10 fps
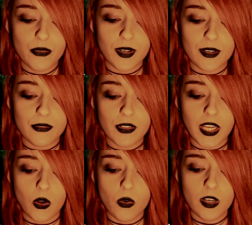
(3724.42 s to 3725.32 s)
for a
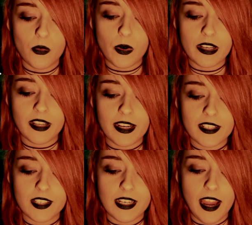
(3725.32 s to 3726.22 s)
fling or a one-night
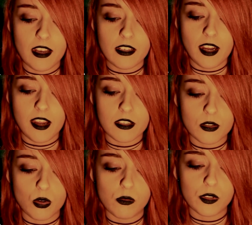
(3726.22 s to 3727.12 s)
stand, as
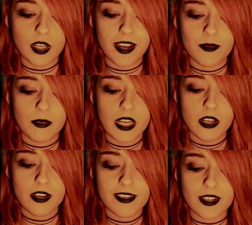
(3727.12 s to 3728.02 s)
over time
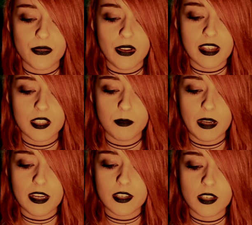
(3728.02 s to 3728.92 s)
Aries' fast
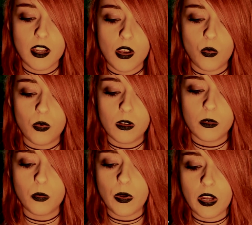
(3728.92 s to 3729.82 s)
pace will
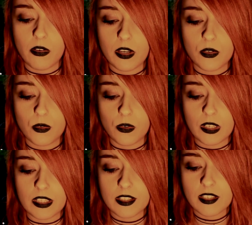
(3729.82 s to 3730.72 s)
weary
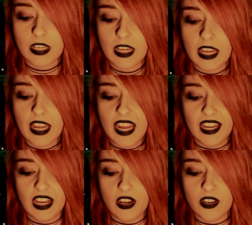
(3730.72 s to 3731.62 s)
Taurus.
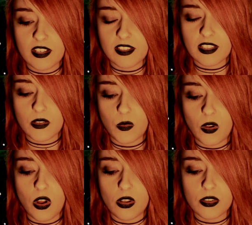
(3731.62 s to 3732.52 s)
Aries will
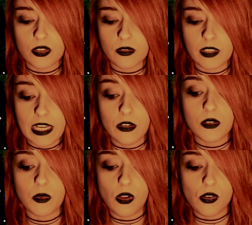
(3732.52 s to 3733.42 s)

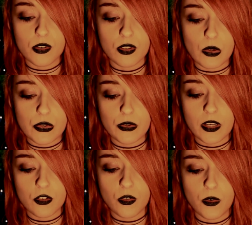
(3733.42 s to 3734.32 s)
also
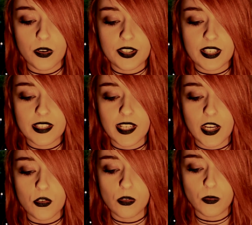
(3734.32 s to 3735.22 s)
stretch Taurus'
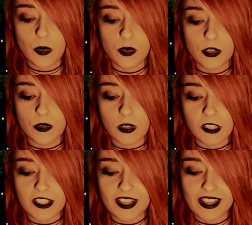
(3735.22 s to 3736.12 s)
sexual repertoire
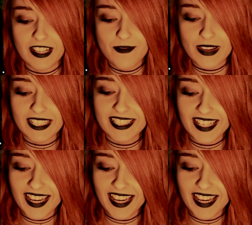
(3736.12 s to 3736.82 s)
to the limit.